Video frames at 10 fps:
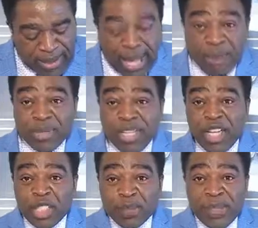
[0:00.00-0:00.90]
I'm trying
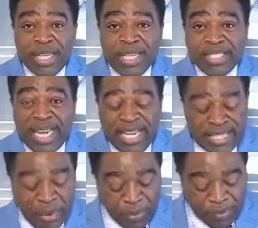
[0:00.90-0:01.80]
to explain the
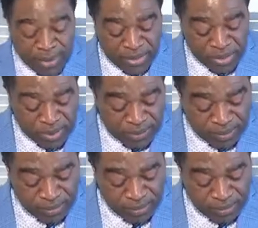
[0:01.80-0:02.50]
challenge that we face.